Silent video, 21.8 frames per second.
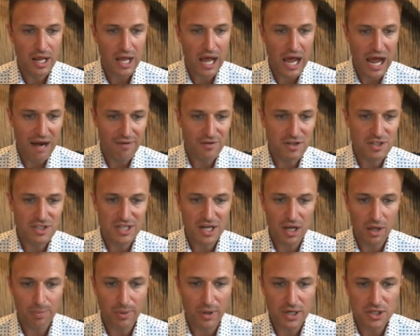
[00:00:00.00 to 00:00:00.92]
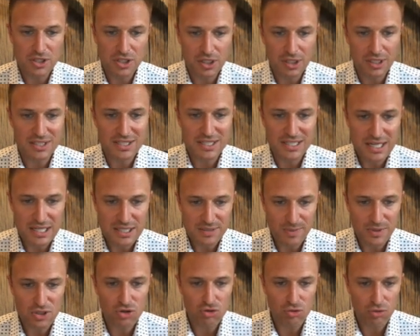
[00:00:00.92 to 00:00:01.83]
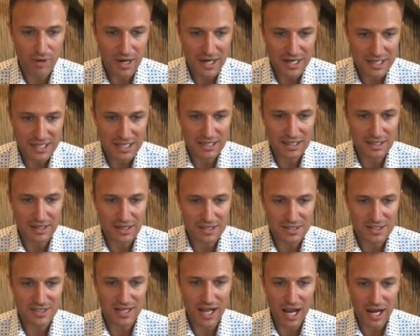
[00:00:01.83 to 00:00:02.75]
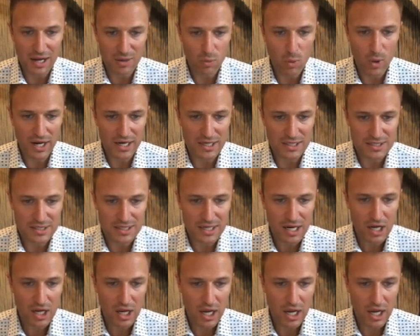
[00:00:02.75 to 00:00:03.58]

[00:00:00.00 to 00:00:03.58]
Average sale price, you can see, has been trending sideways.